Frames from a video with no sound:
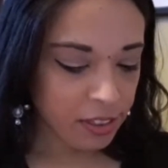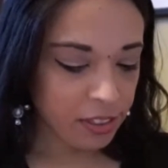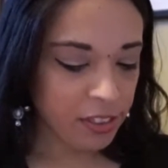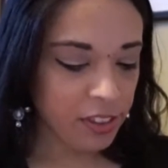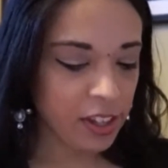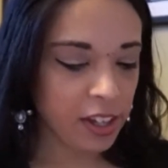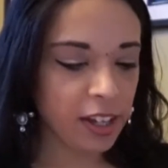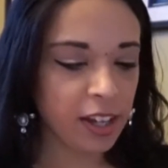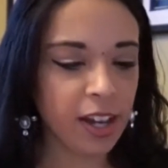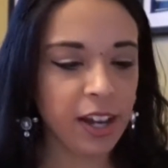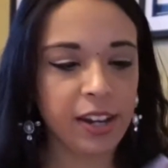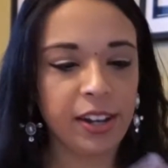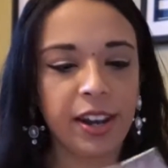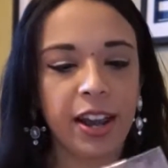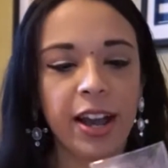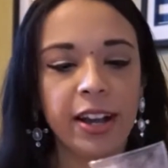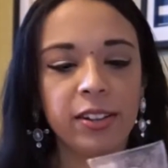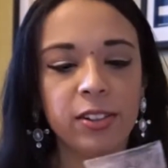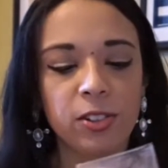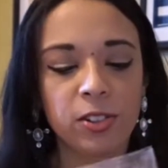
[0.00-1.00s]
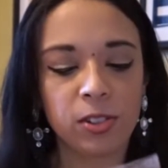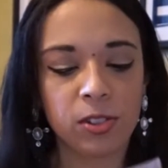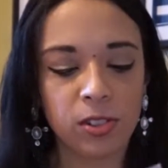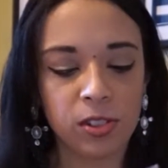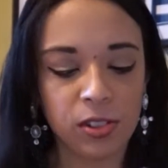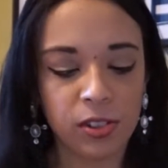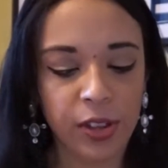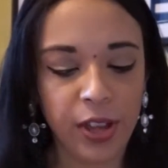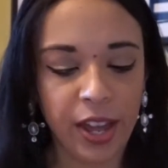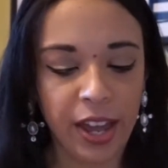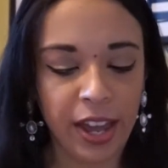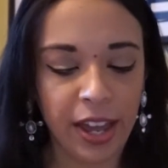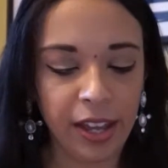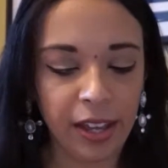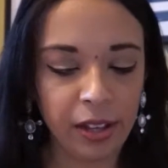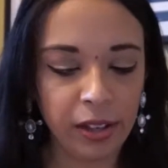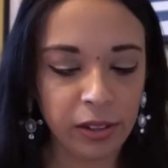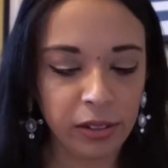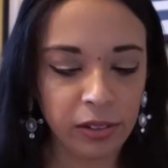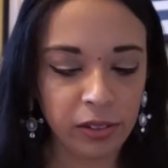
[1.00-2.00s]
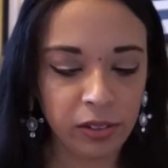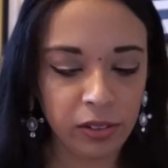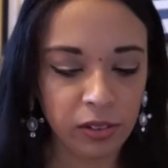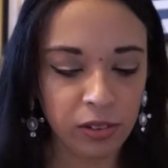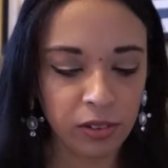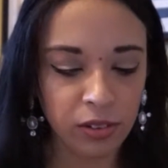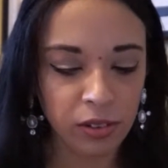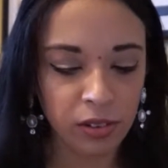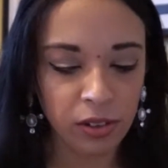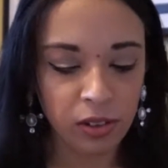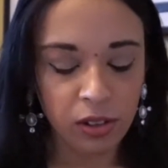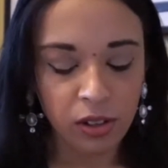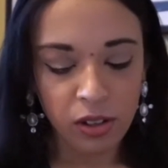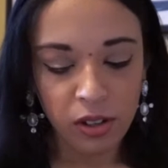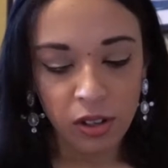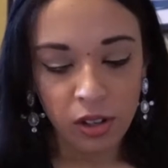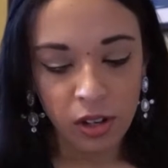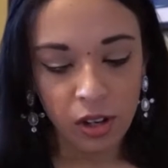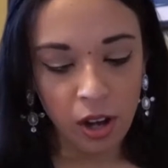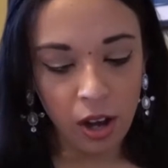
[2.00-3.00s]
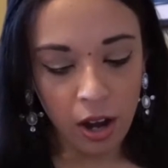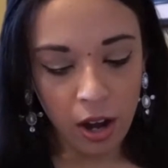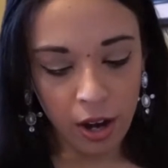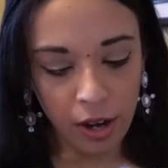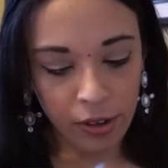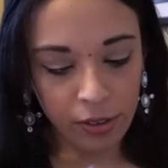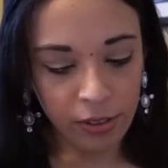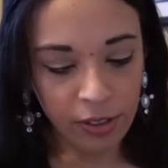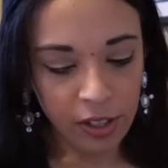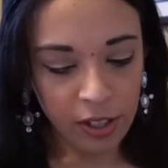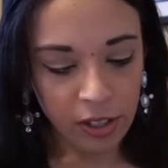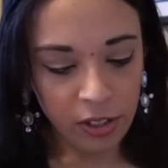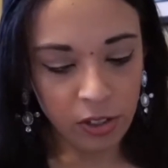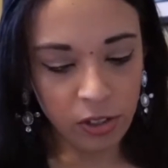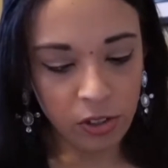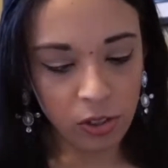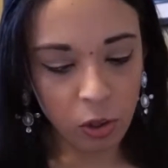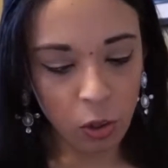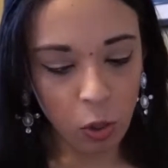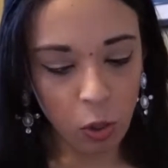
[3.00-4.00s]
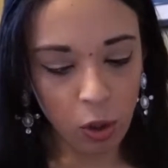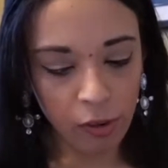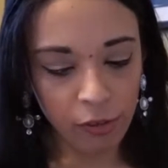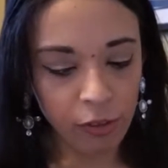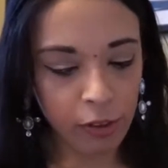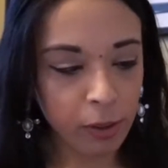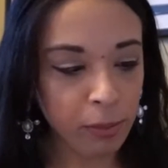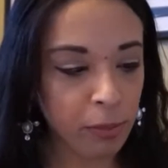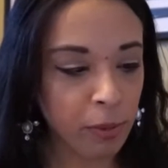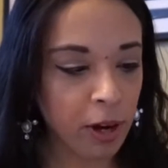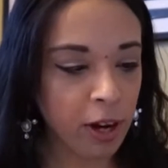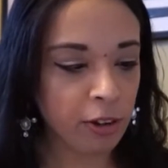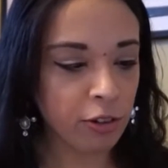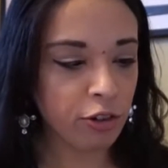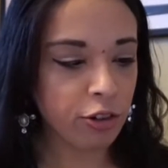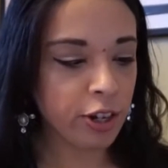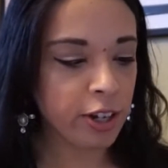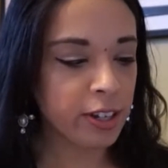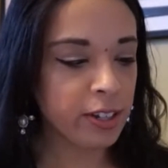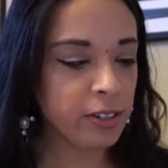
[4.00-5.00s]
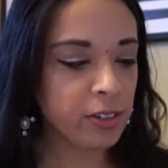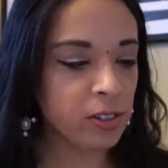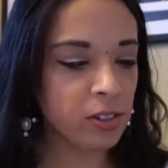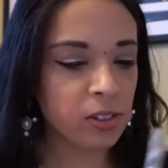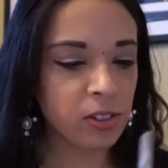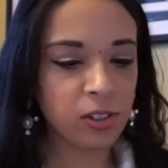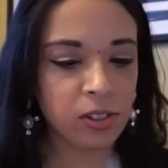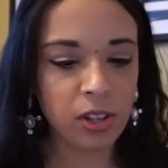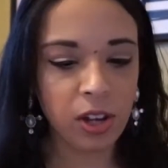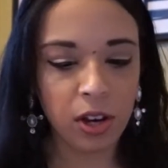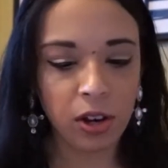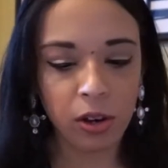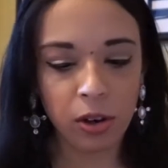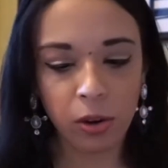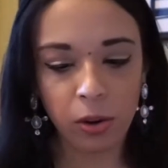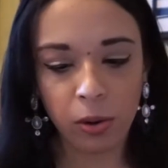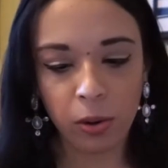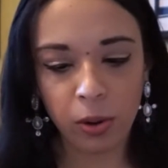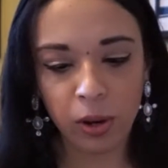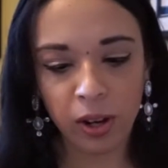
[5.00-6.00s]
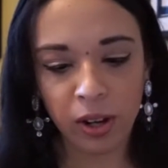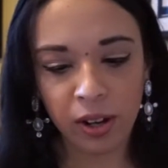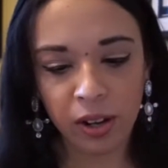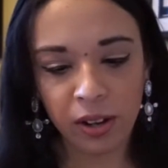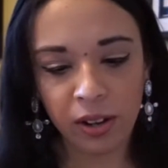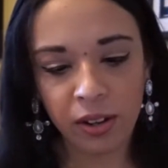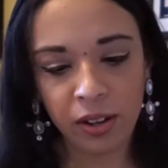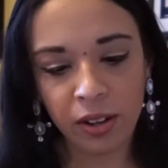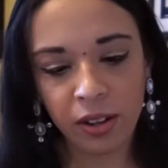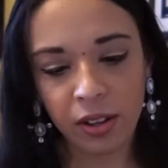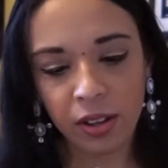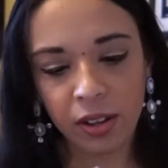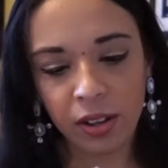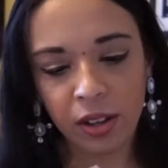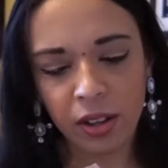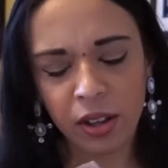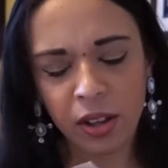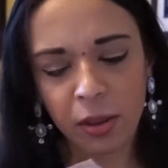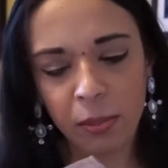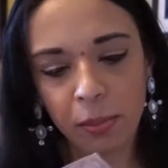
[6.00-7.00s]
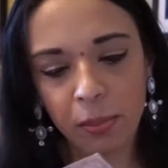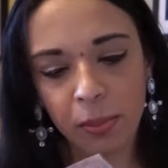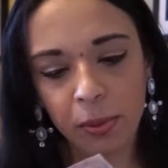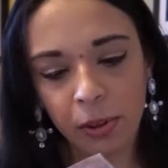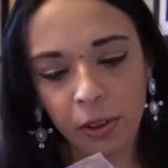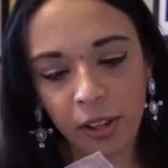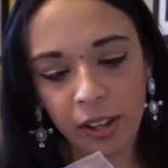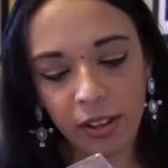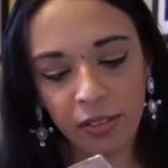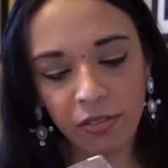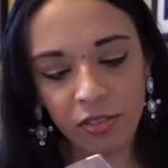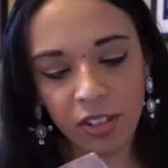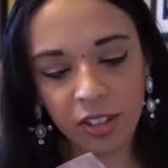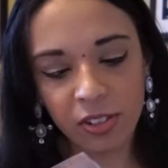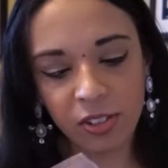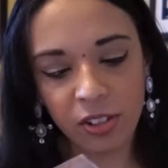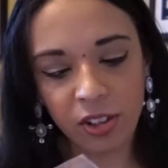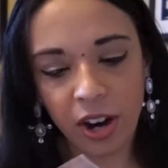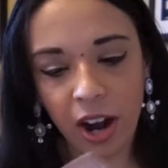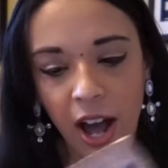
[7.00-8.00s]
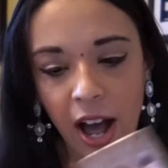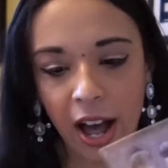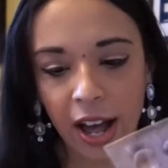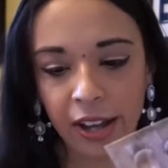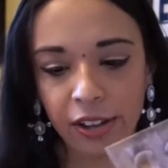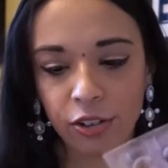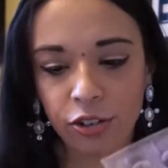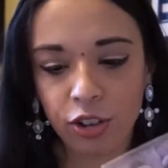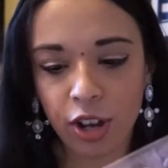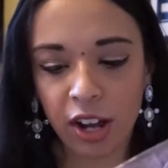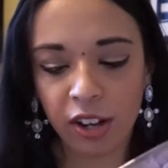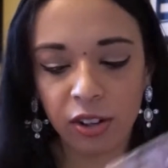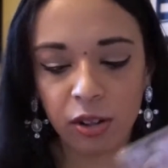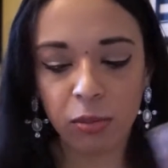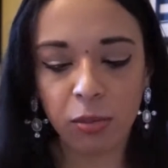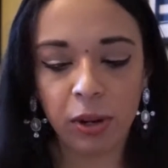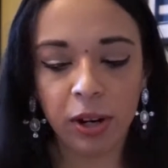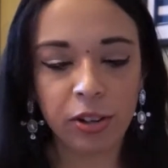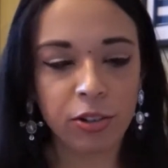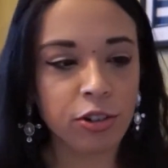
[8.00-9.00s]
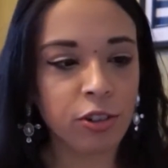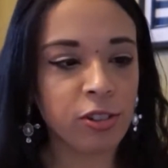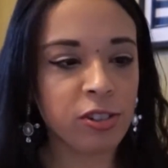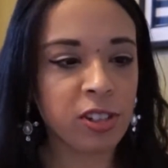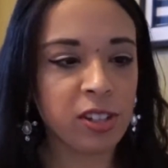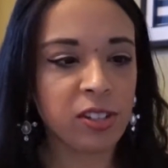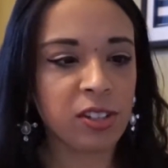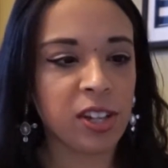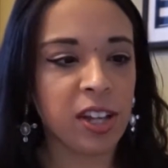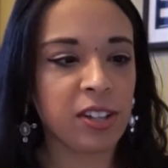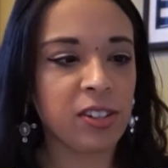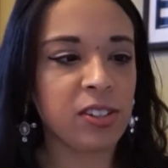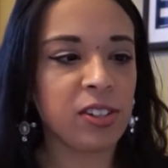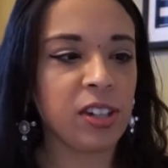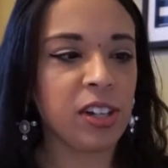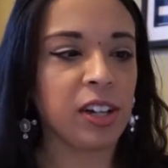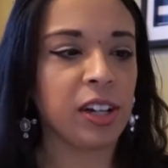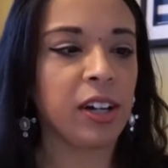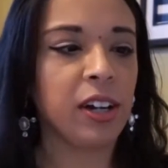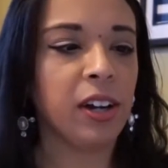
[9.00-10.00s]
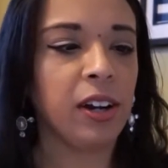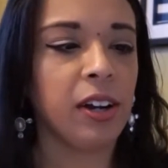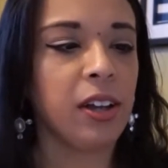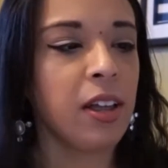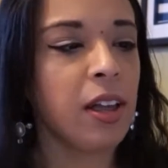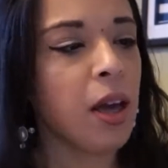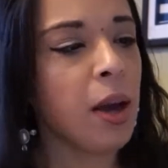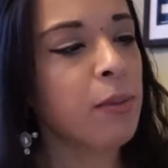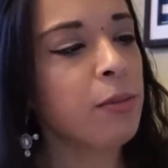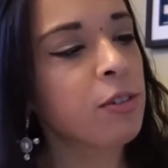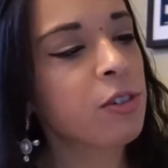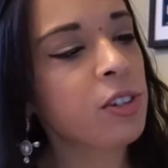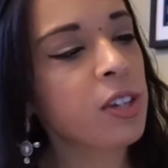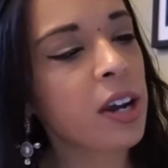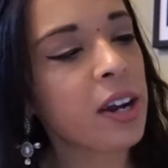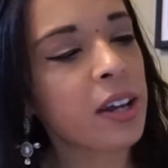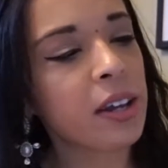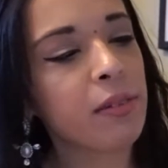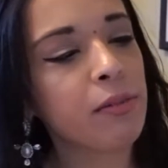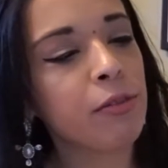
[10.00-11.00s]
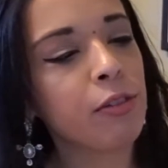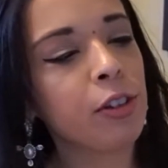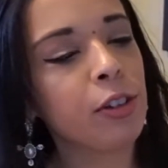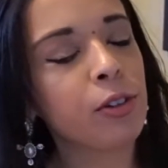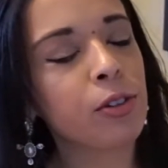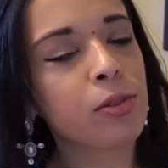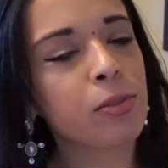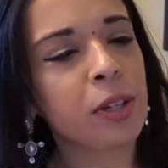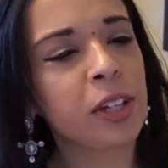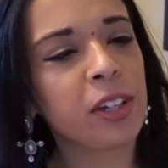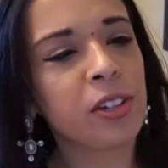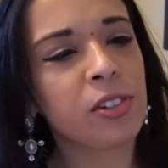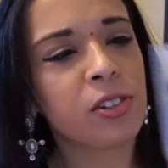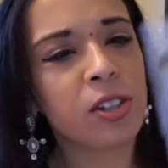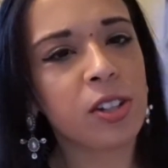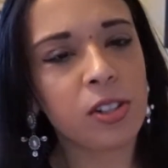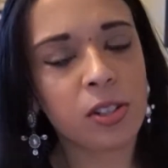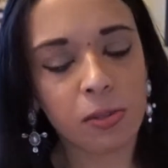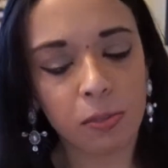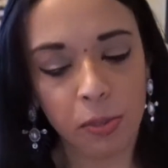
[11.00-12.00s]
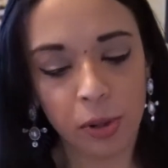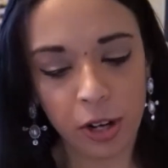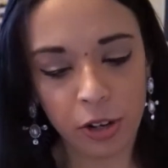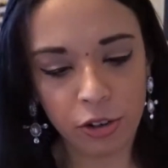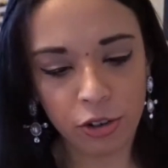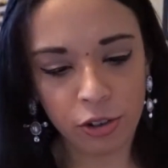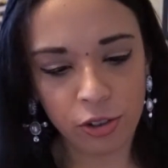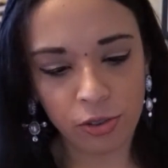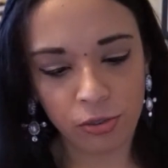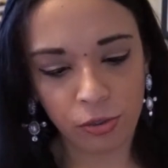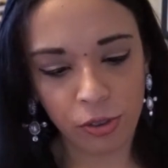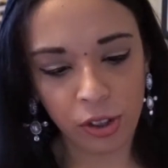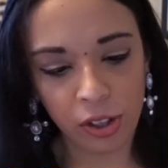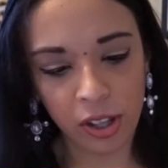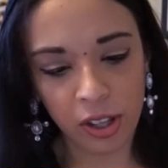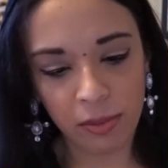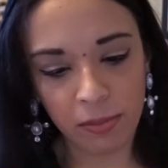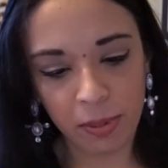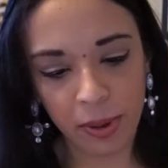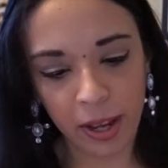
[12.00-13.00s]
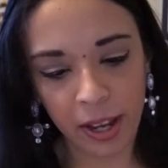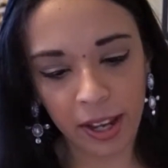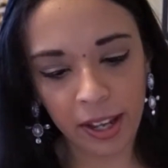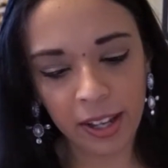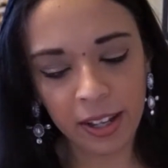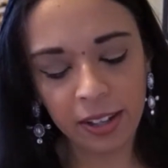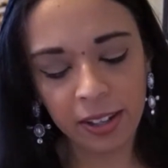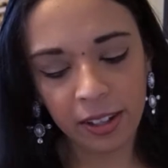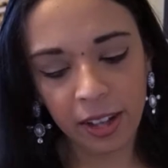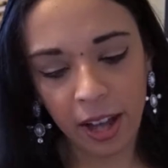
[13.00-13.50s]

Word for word: The next thing are these Orpha brushes. So I believe these are eyeshadow brushes, it says here. I'm just kind of confused because this brush is really big.